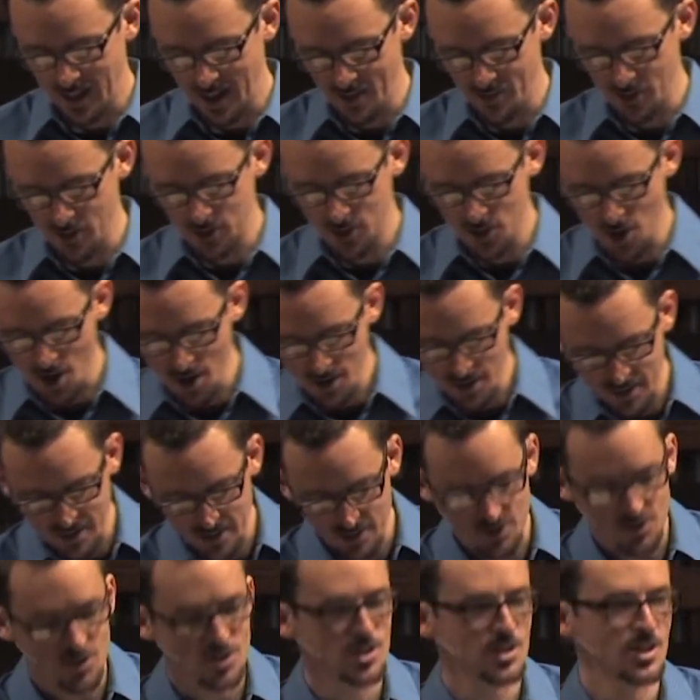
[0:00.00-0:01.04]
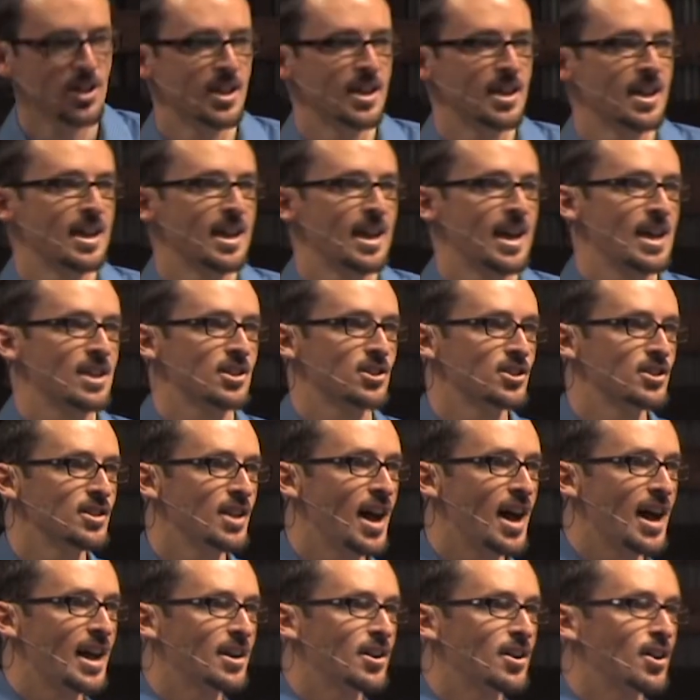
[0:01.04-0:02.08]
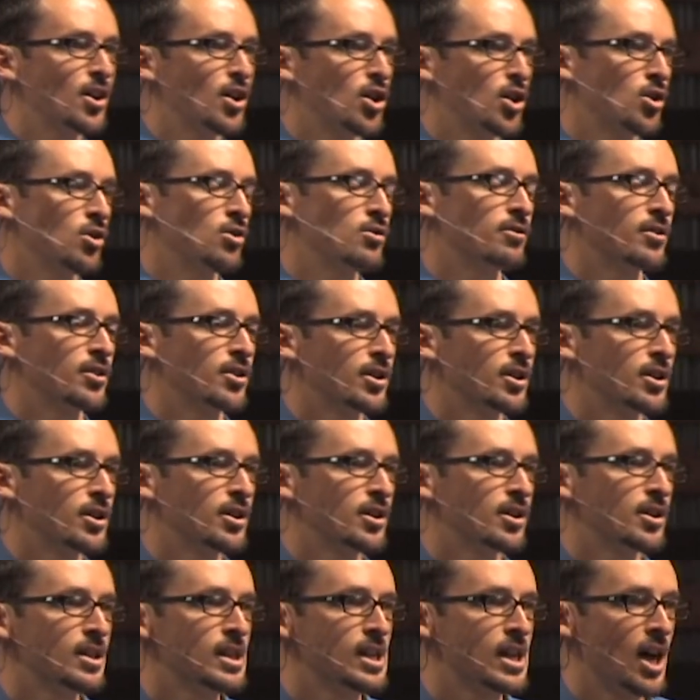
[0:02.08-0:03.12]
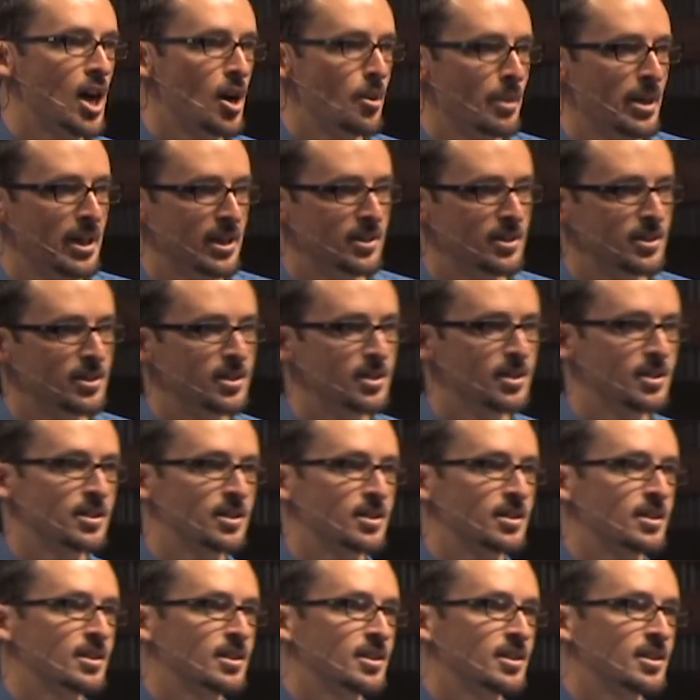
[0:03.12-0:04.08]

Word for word: and the darkness has not overcome it.